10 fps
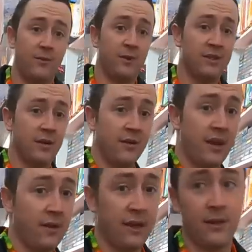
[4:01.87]
and then once they're
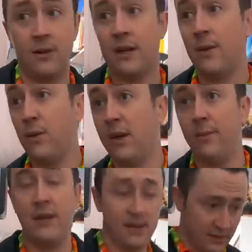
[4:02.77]
there, they can look at
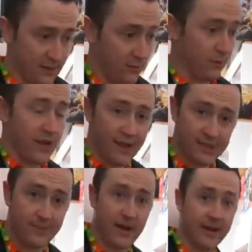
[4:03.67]
Wii, P S two,
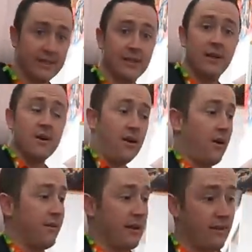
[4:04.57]
Xbox,
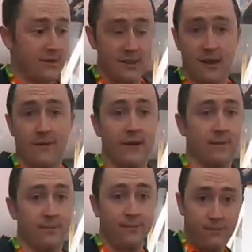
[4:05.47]
all the other stuff,
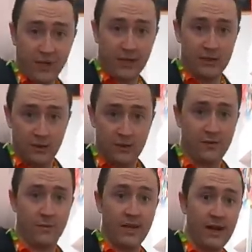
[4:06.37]
and pick and choose
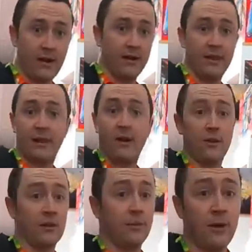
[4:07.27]
from there, and then all
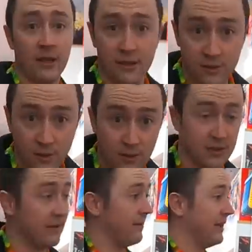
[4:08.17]
the third-party
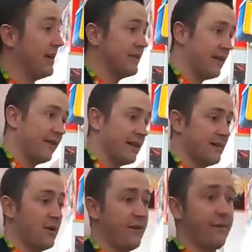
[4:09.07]
controllers, everything else I've got
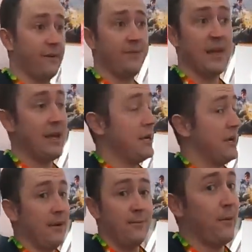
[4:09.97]
to offer.
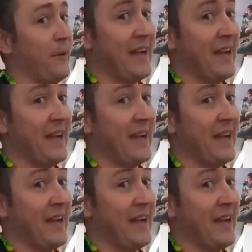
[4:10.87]
But we